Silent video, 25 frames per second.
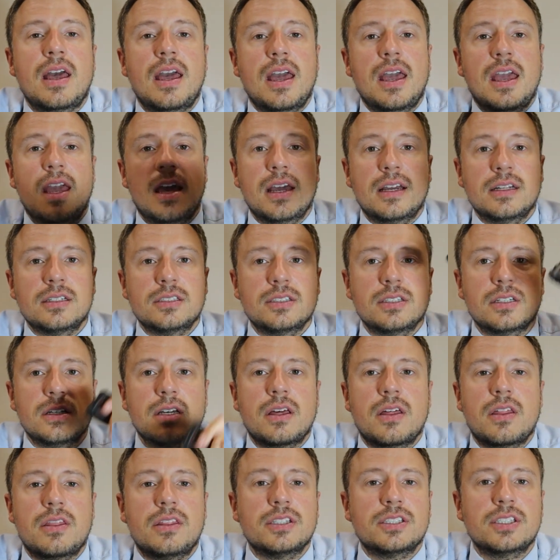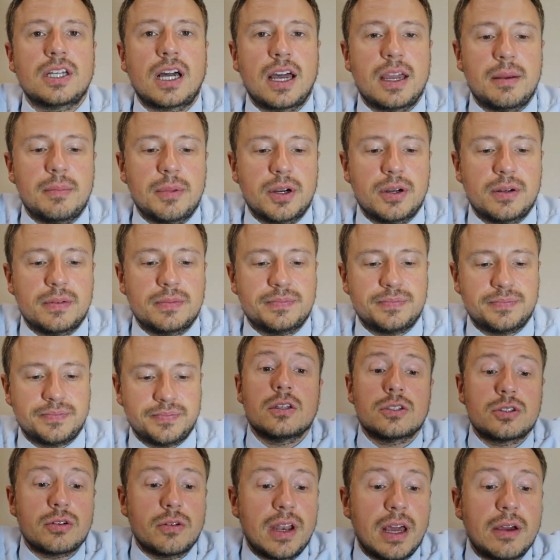and the timer.
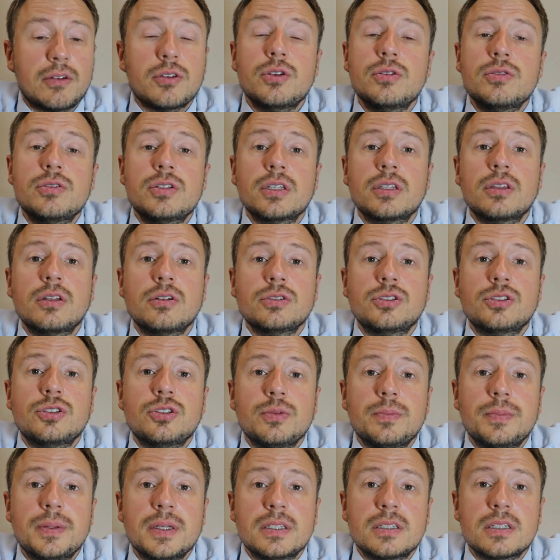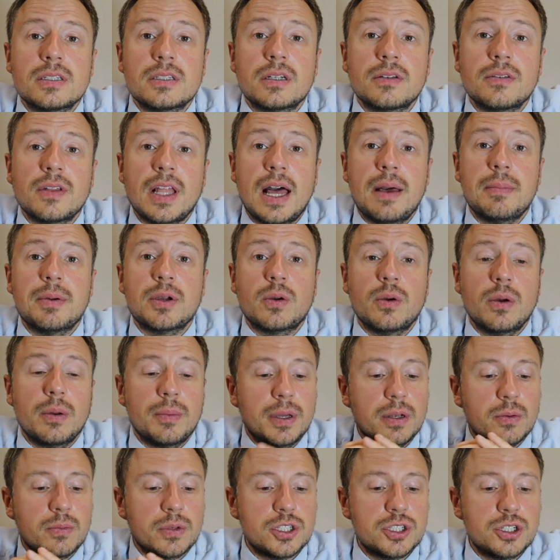So now using those 2 pieces of lab
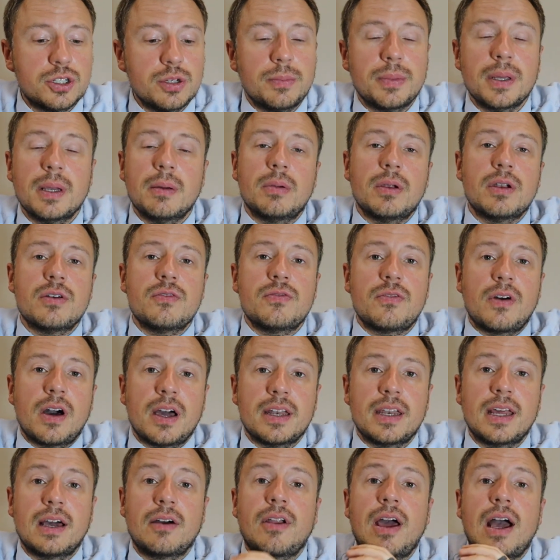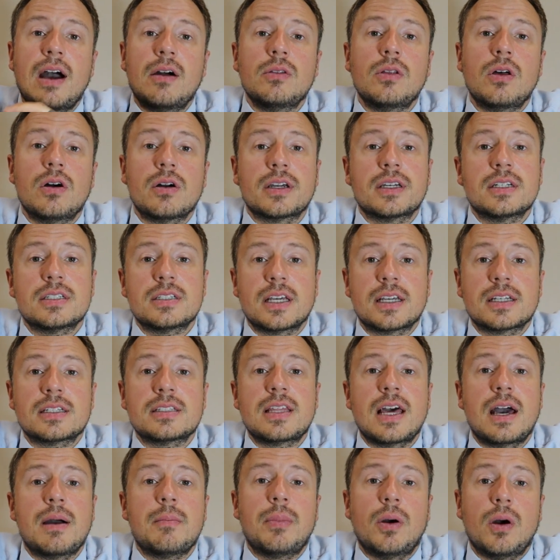equipment, we should be able to find out how long it
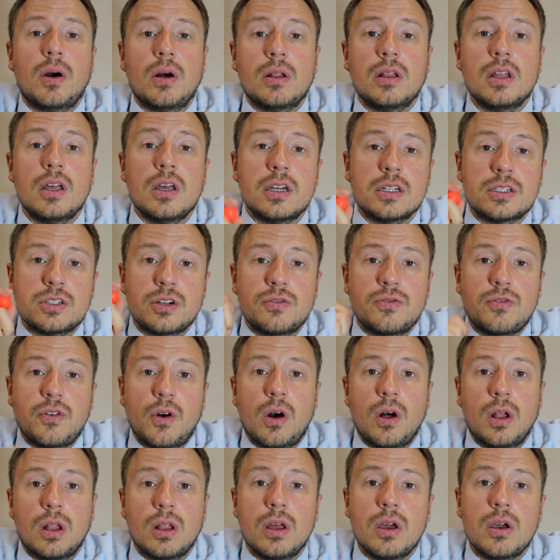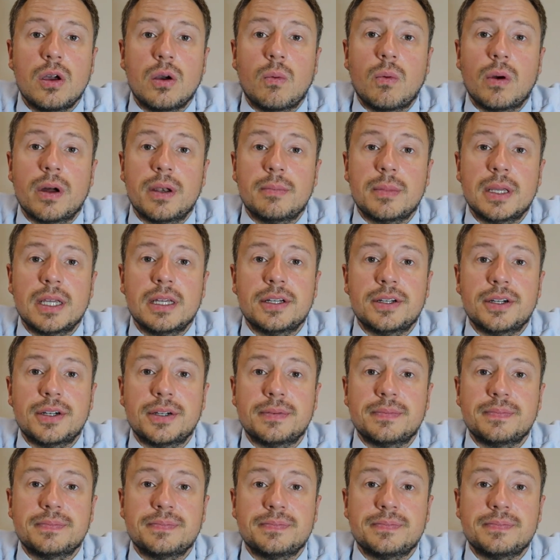takes that ball to fall 1 meter.